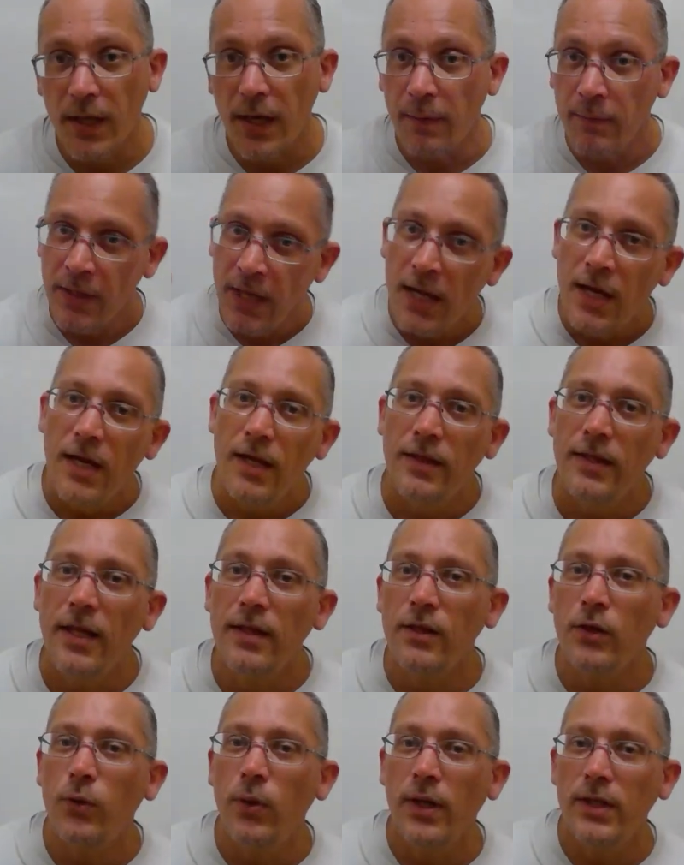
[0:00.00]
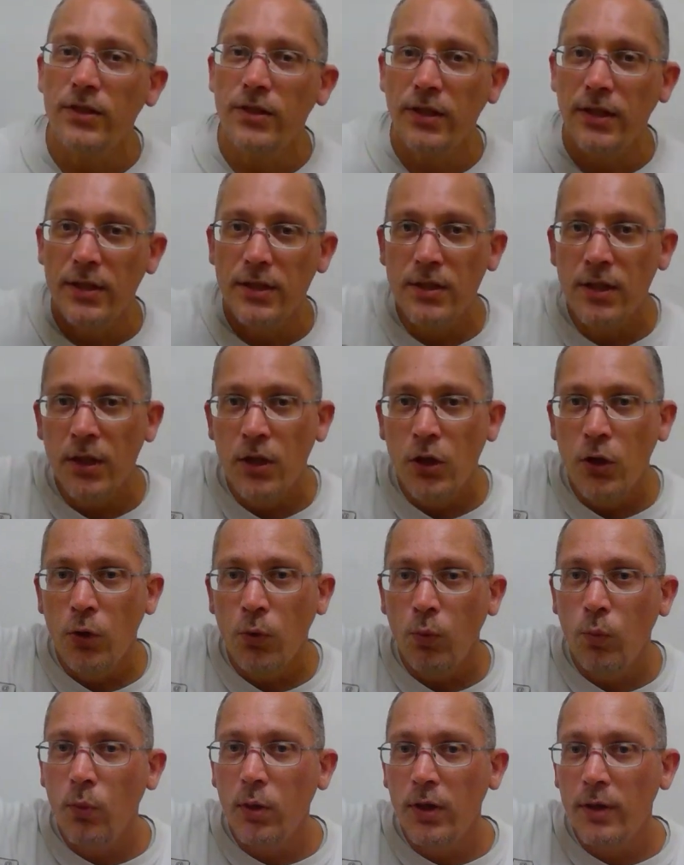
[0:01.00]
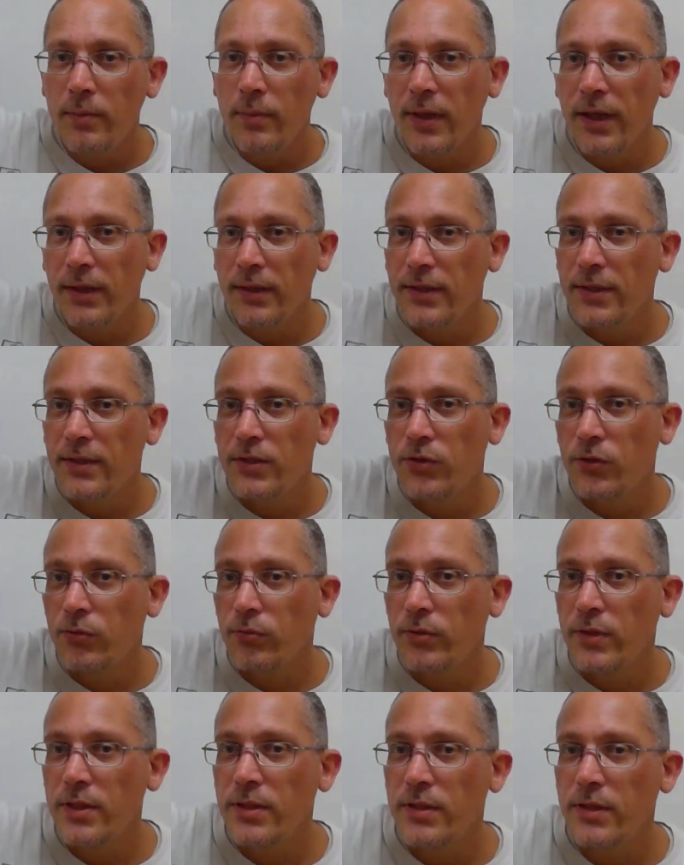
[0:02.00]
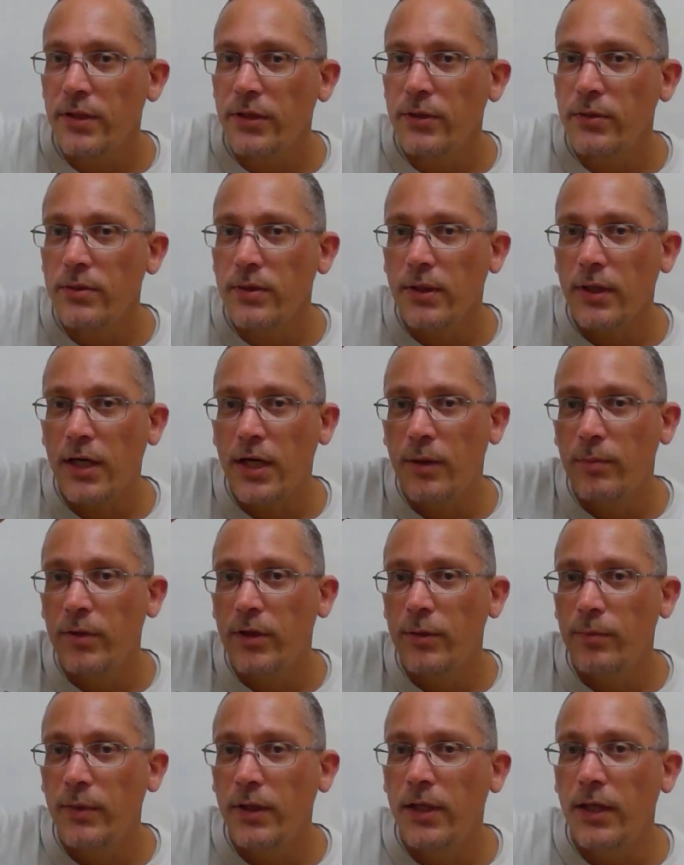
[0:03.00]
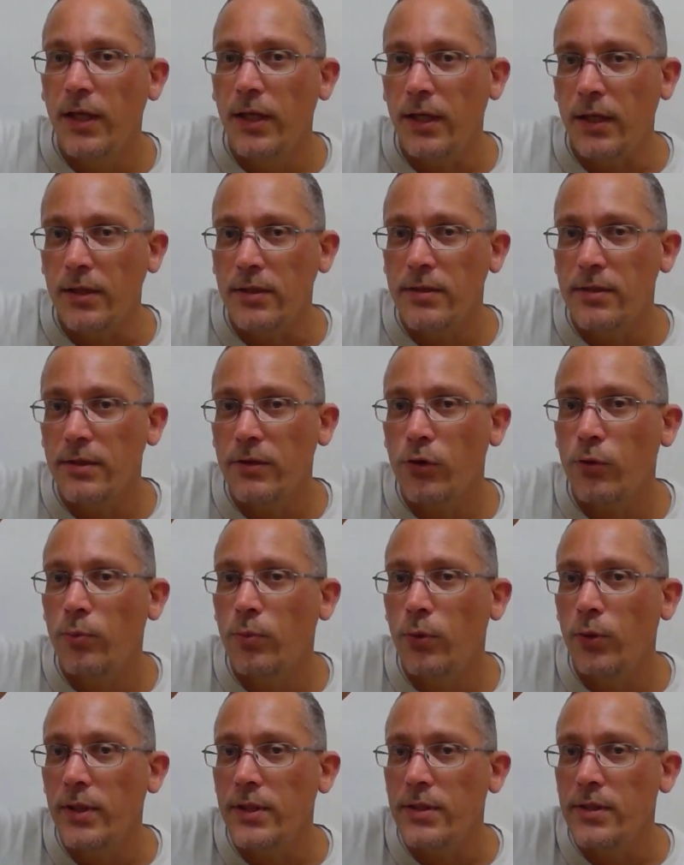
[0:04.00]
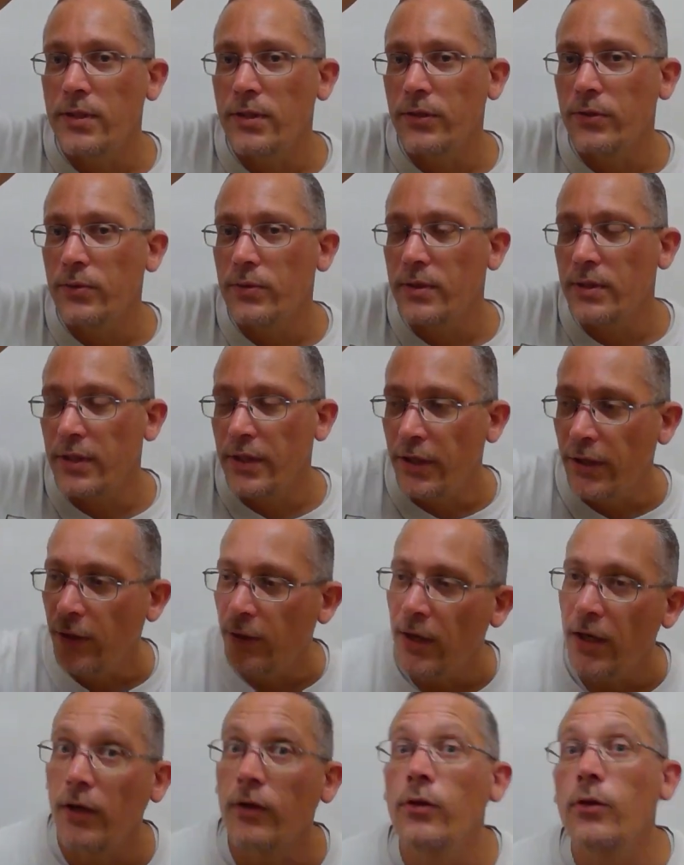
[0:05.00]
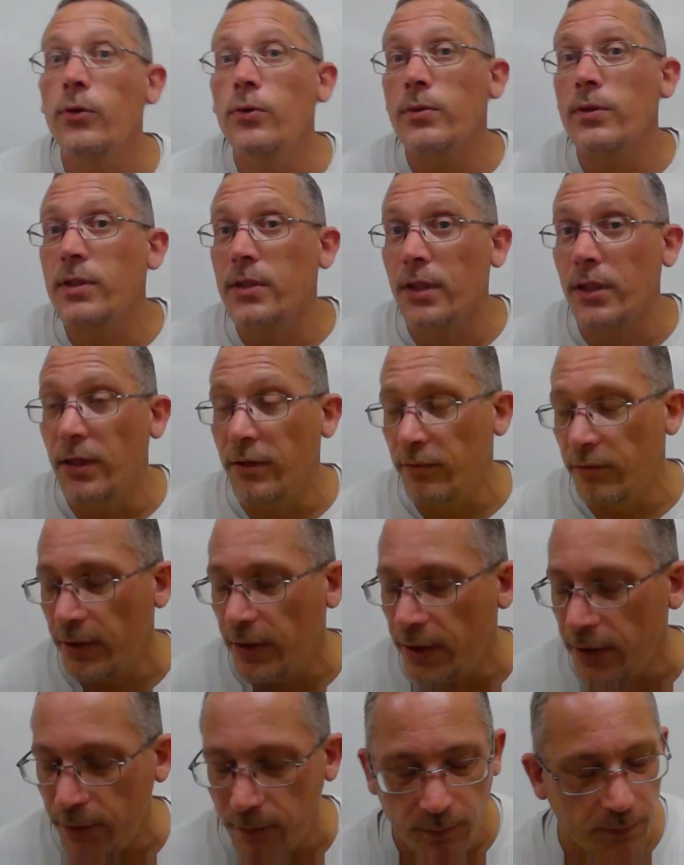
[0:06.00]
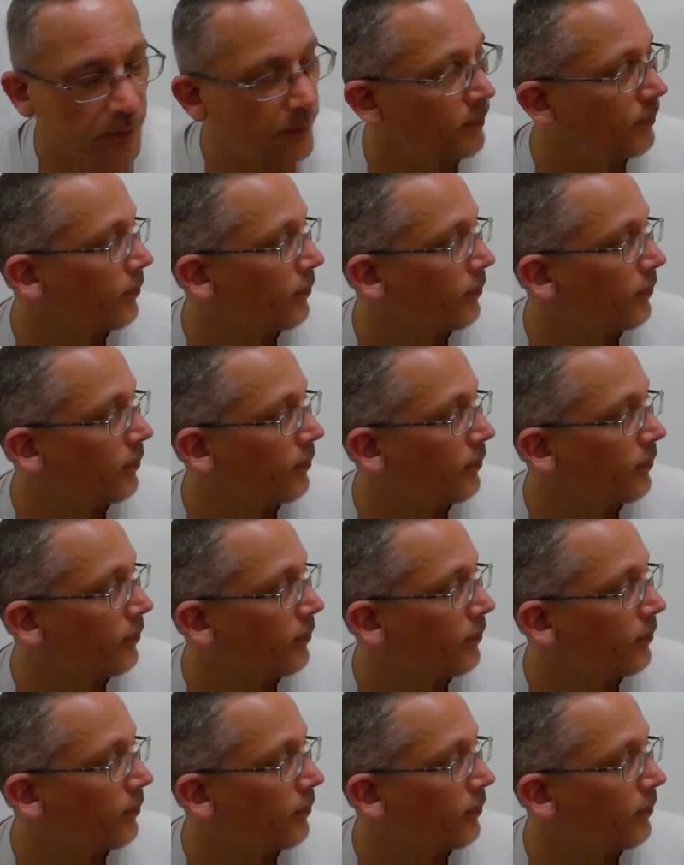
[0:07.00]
Okay. And then the question is, what about these 3 zeros that come at the beginning, 0.00? Are those significant?